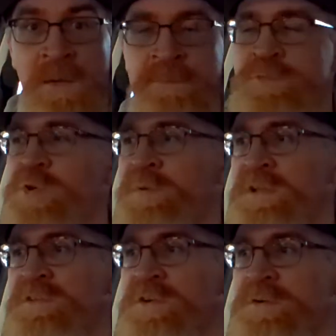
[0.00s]
too many
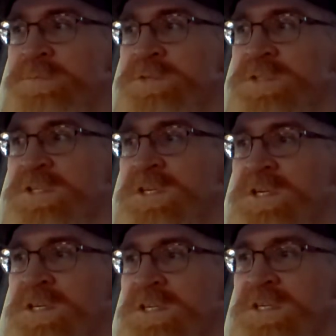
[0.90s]
times.
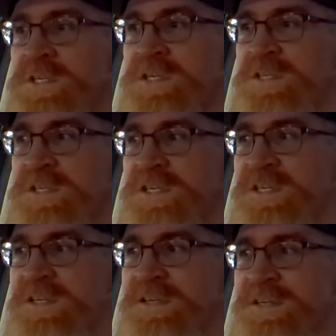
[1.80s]

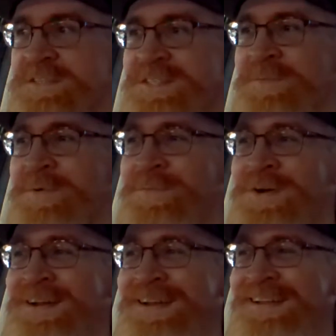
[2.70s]
Some of
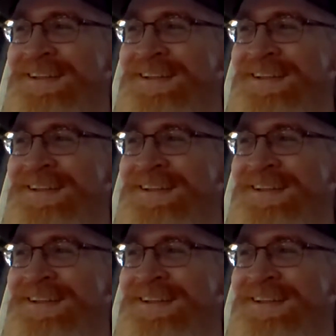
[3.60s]
them